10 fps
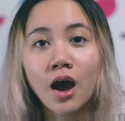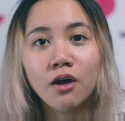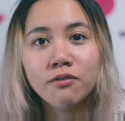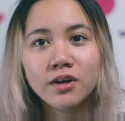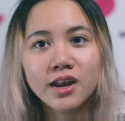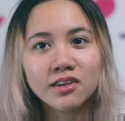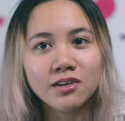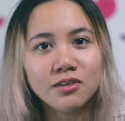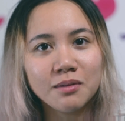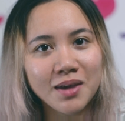Over the
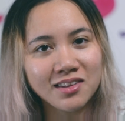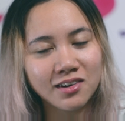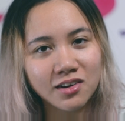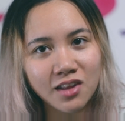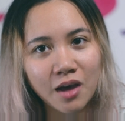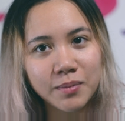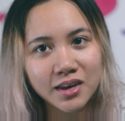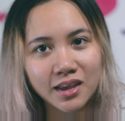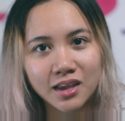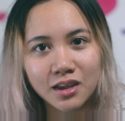next 2 semesters, I'll be
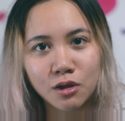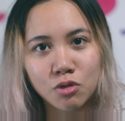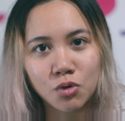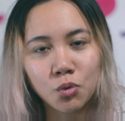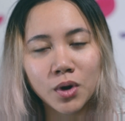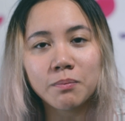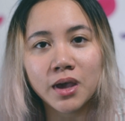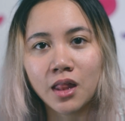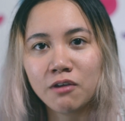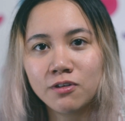taking you through what
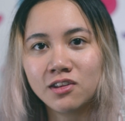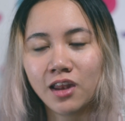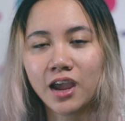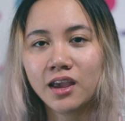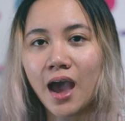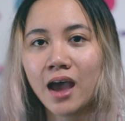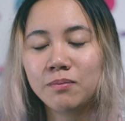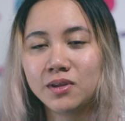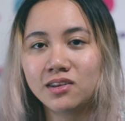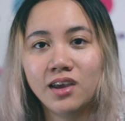my life is like
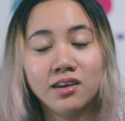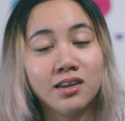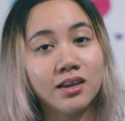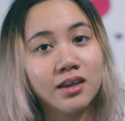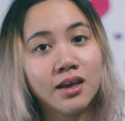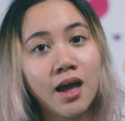at BCIT.